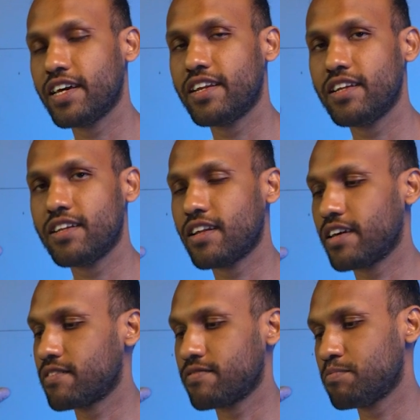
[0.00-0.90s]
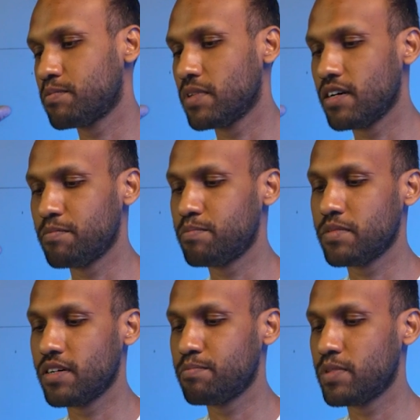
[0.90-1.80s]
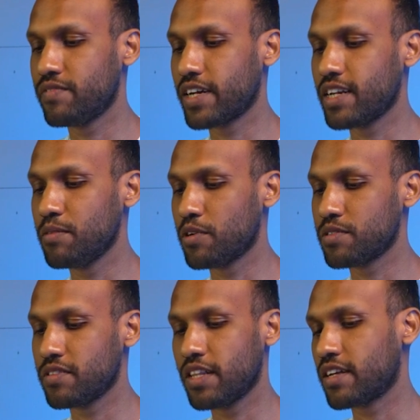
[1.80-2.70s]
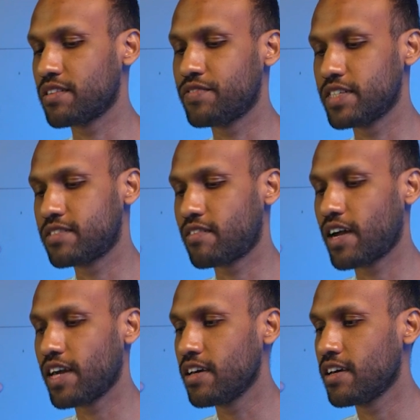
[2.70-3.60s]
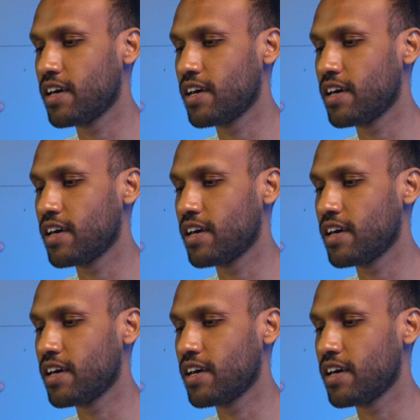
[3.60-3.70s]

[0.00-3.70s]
They did it like perfectly, most like the first try.